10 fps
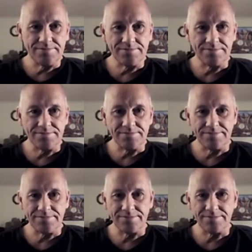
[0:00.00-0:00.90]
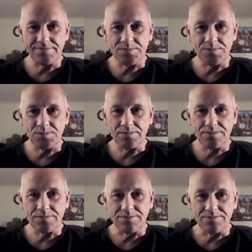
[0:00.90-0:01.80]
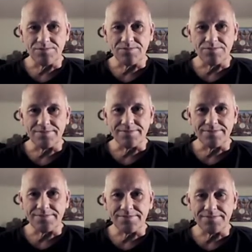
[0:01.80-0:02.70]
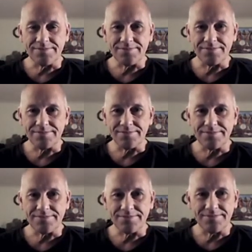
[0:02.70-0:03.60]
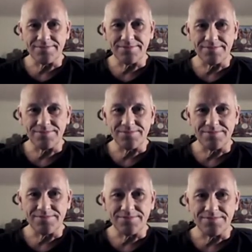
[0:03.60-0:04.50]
(not speaking)